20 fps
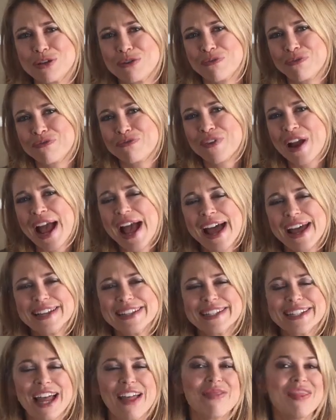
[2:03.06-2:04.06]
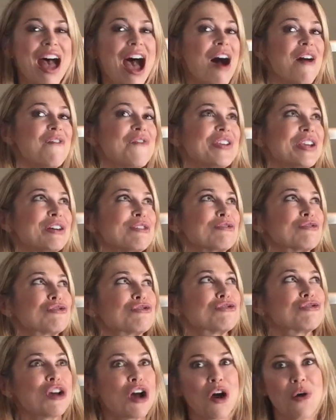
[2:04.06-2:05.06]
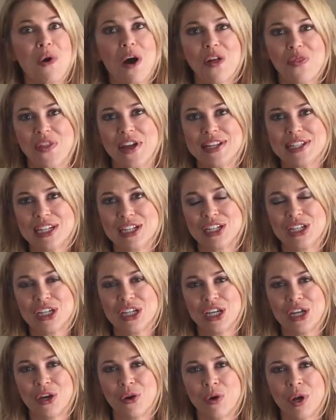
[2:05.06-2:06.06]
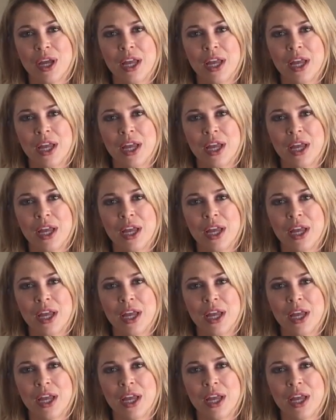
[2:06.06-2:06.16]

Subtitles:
your friends, and that feels so authentic to you.